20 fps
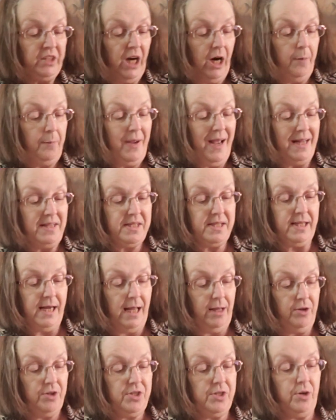Our
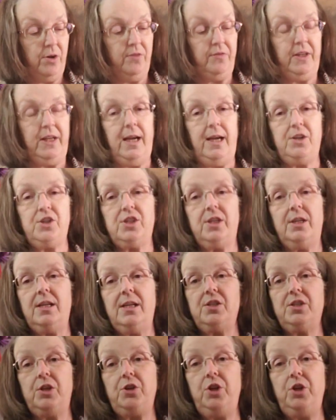Petstylist certification is a